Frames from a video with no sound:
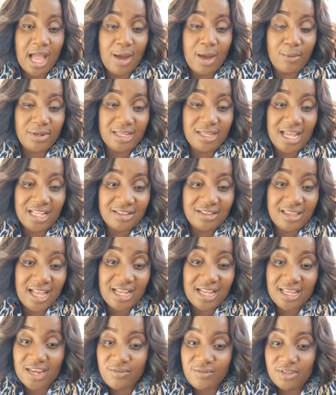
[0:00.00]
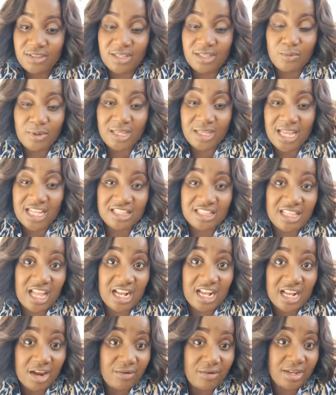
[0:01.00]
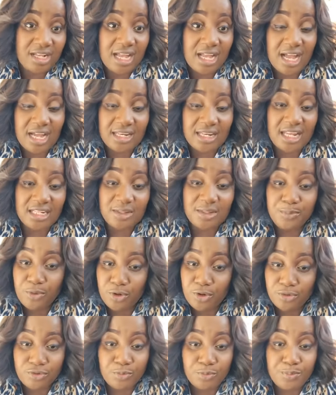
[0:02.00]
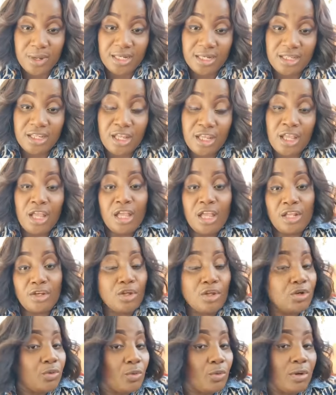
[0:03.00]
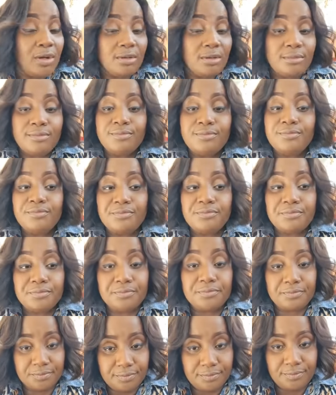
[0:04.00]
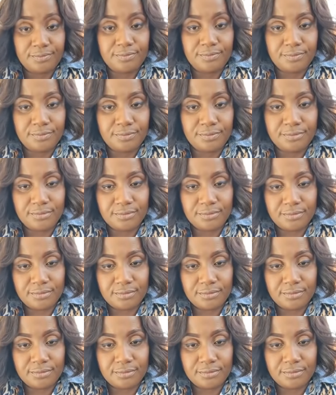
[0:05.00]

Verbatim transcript: And when you attack, everything when you attack a record and the person funny, no know. Mm hmm